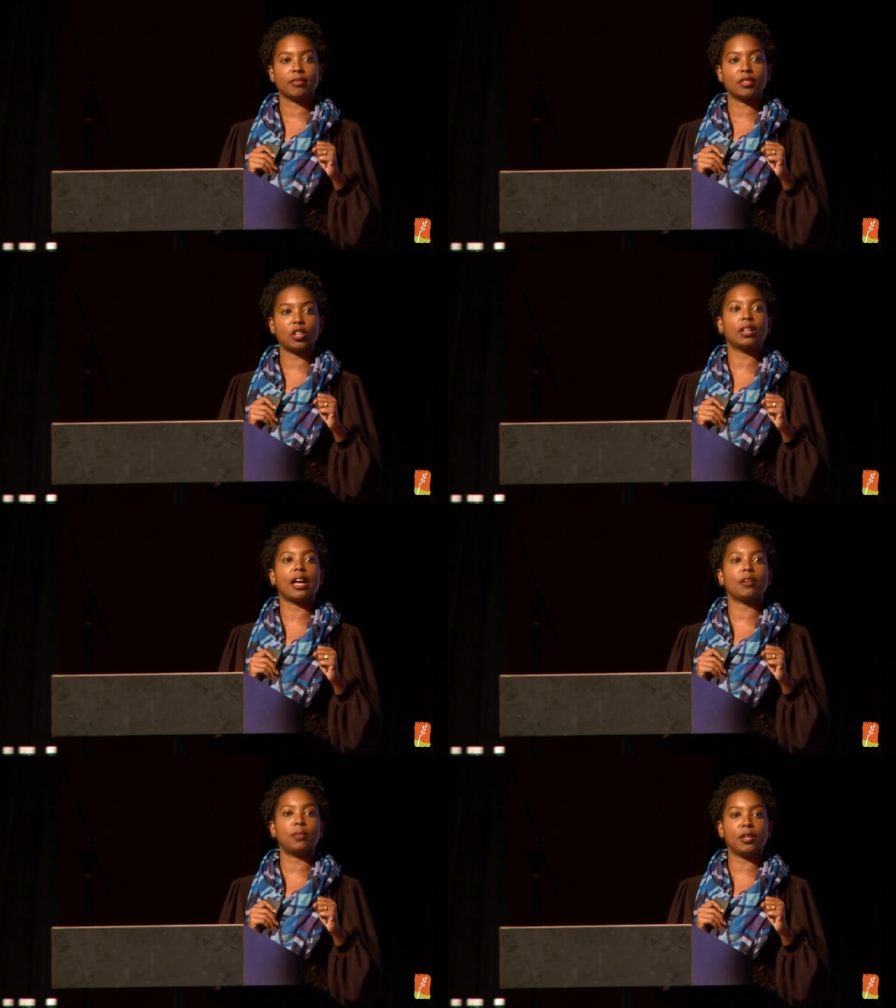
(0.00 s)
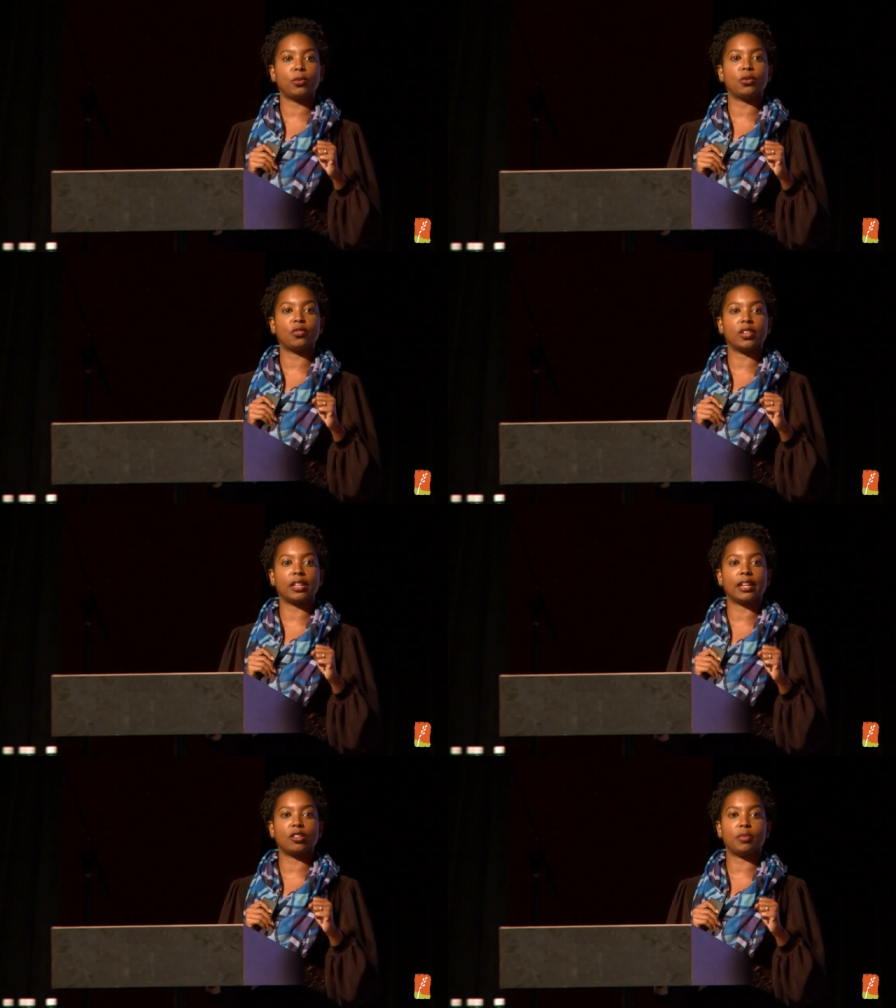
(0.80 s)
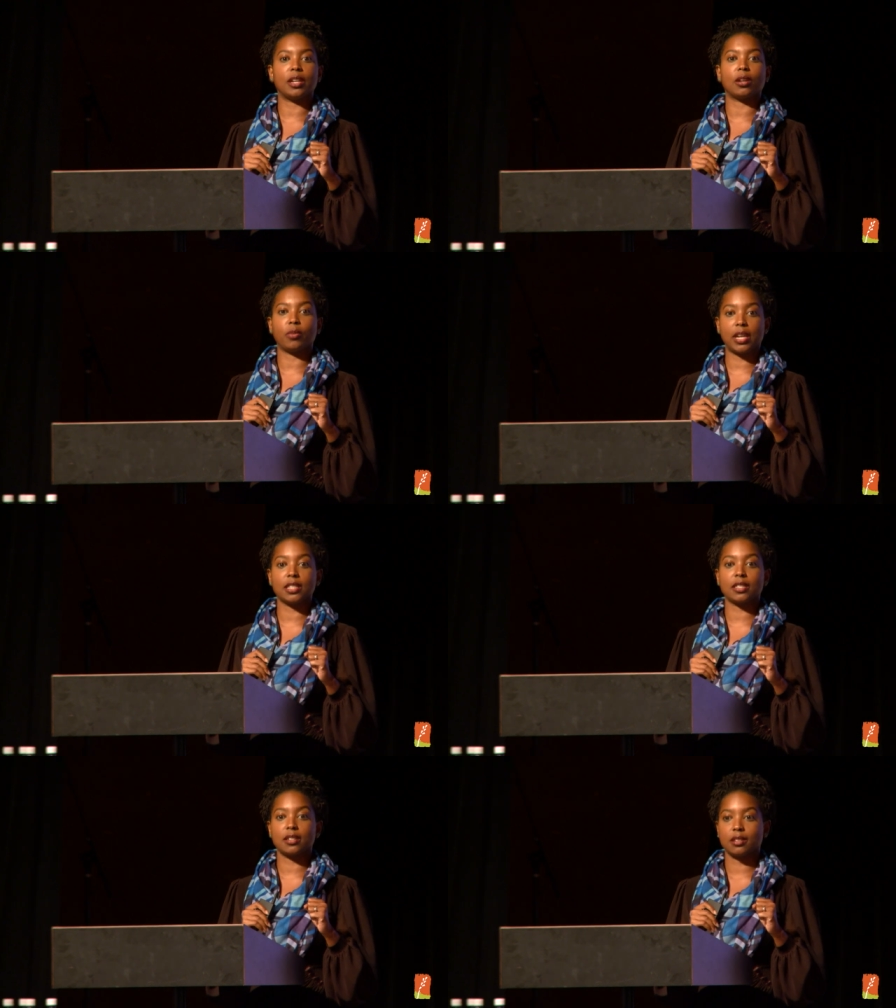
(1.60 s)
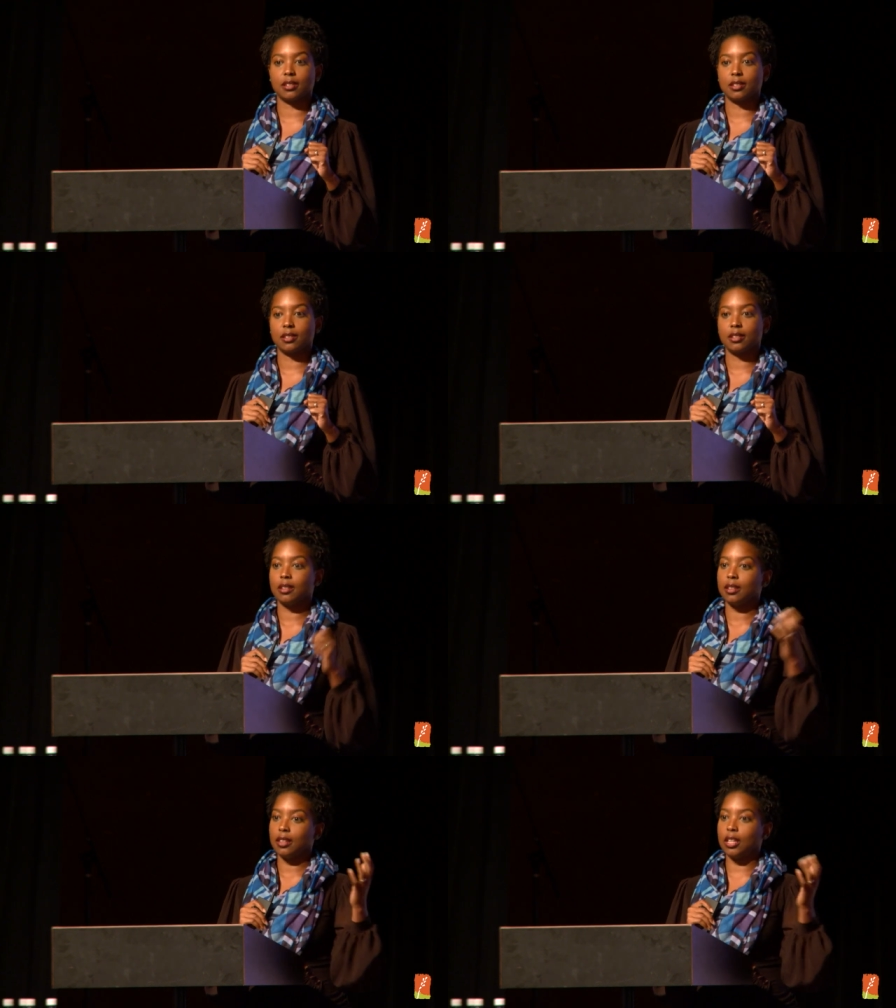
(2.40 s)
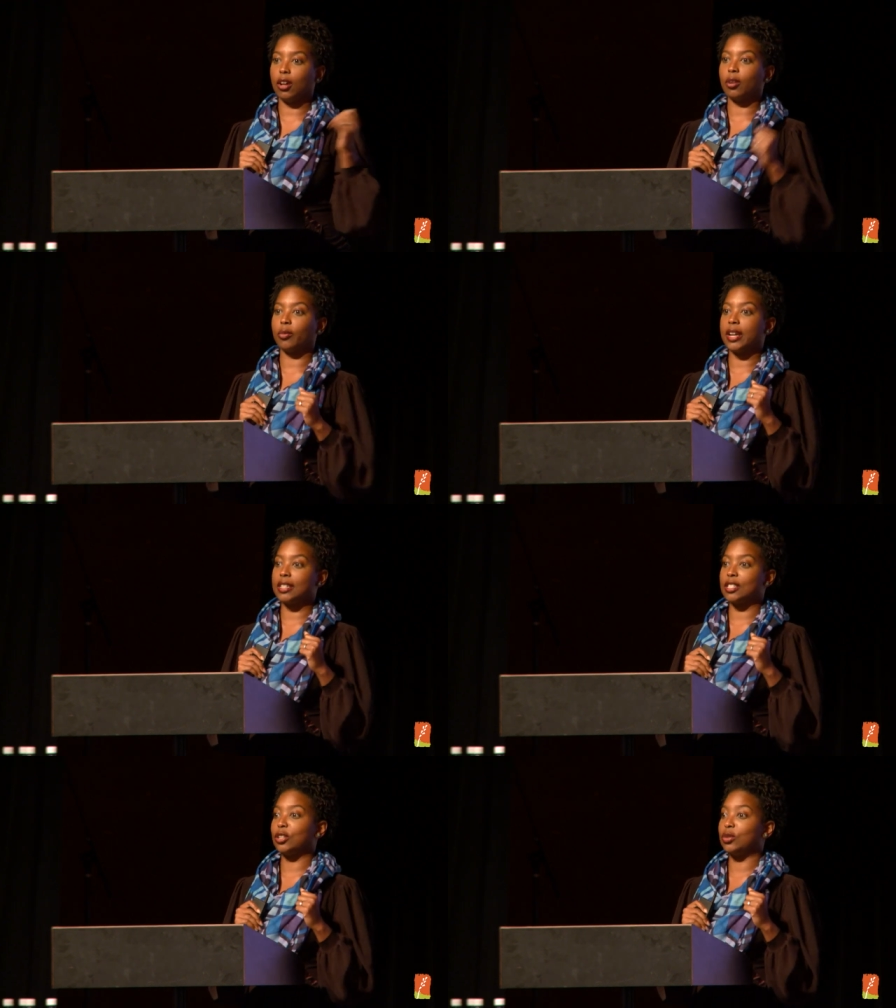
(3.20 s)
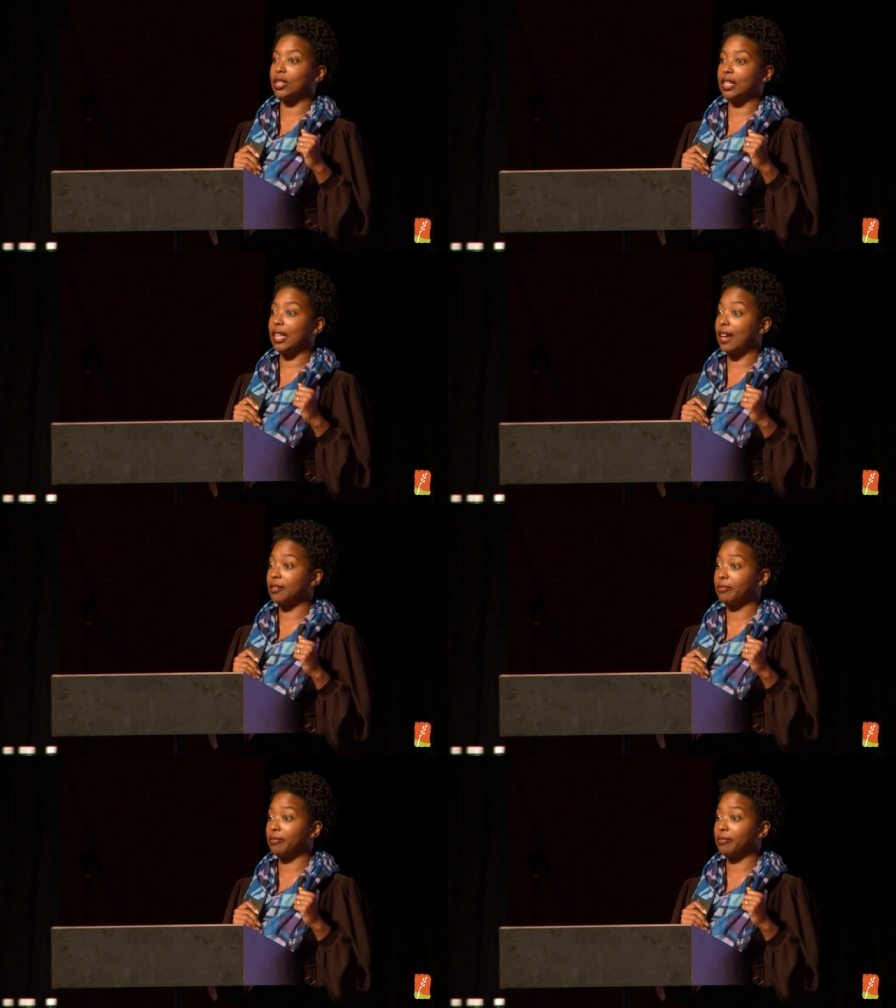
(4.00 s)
There are a lot of people who feel like they're being erased. The alt right is included in that.